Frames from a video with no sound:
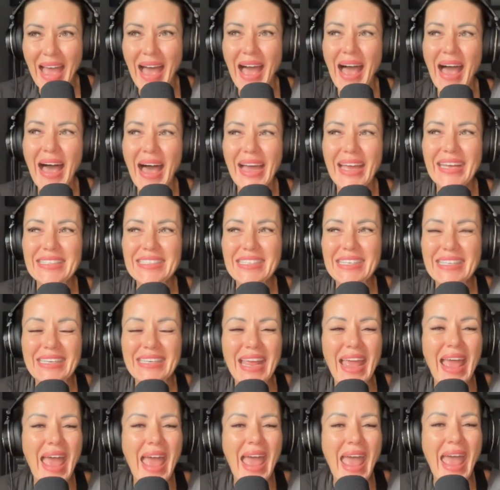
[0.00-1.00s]
I did
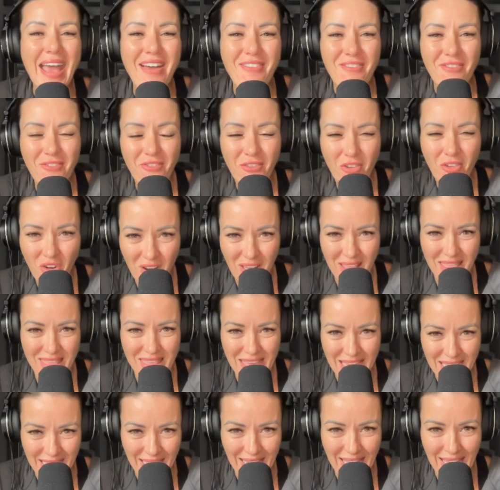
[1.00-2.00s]

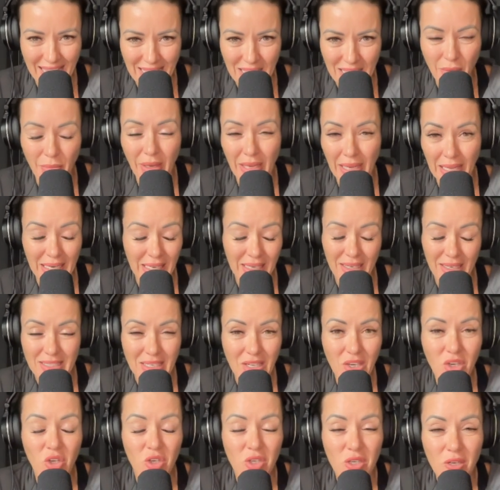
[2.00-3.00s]
everything in the beginning because I
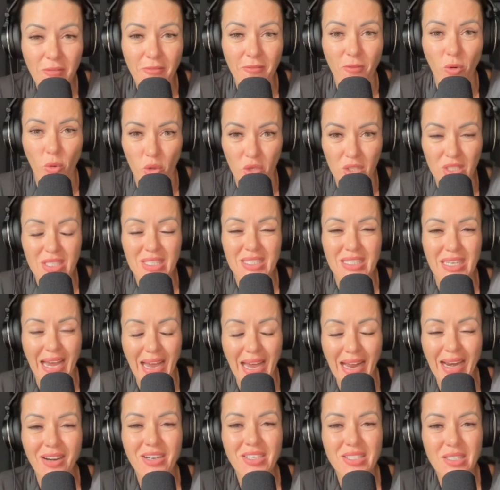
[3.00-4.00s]
couldn't afford to
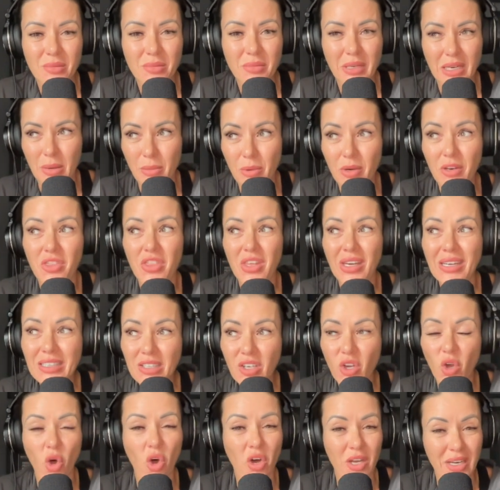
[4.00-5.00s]
hire somebody. But thank
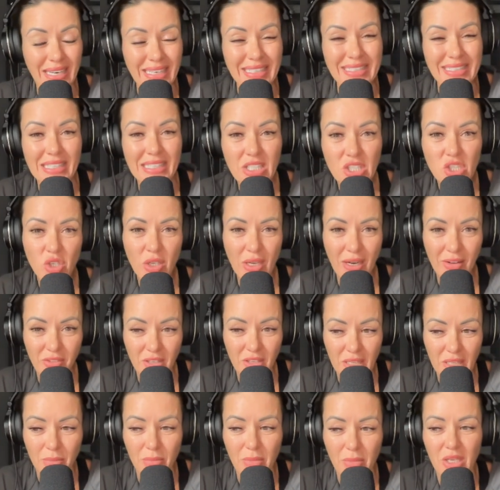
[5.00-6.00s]
God I did do
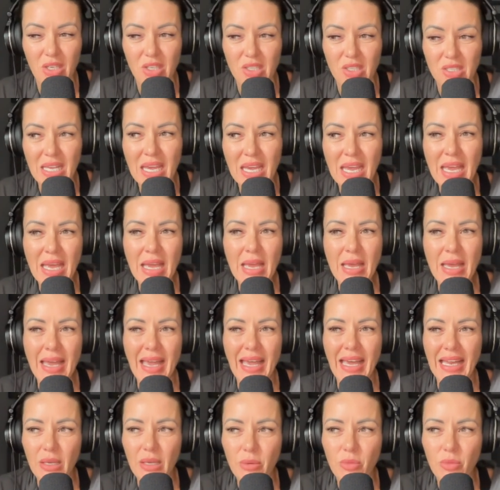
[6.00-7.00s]
everything because
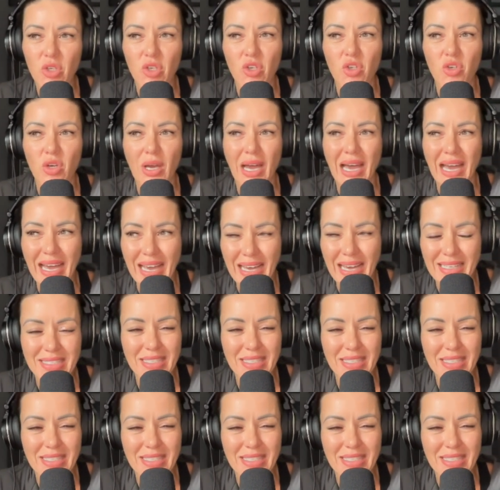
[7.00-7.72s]
anyone who has a